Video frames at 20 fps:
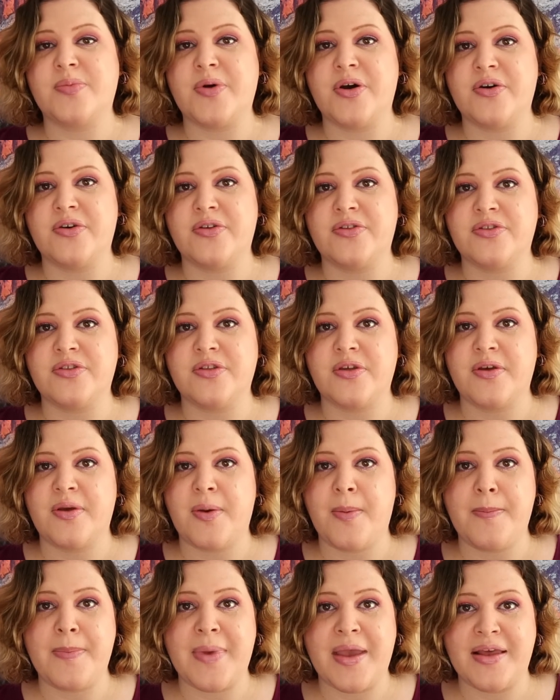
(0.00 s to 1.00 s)
both
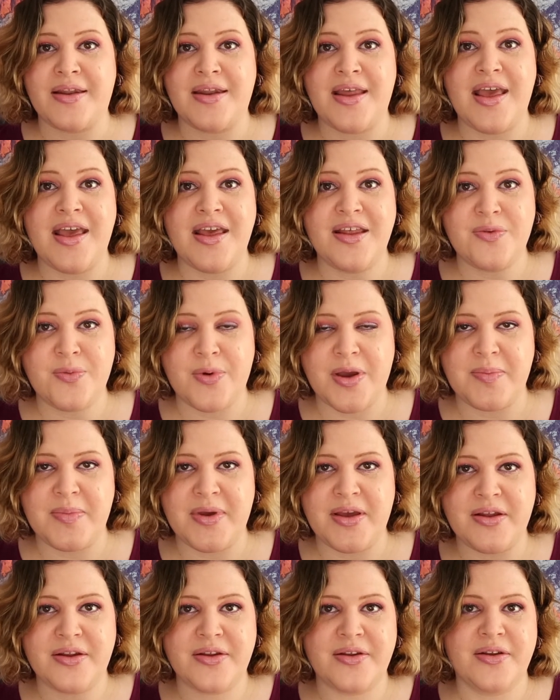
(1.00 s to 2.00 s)
men and
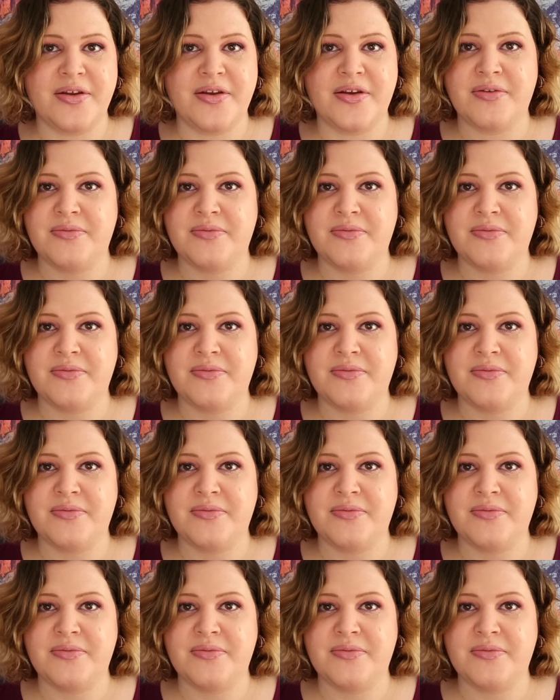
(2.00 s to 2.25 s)
women.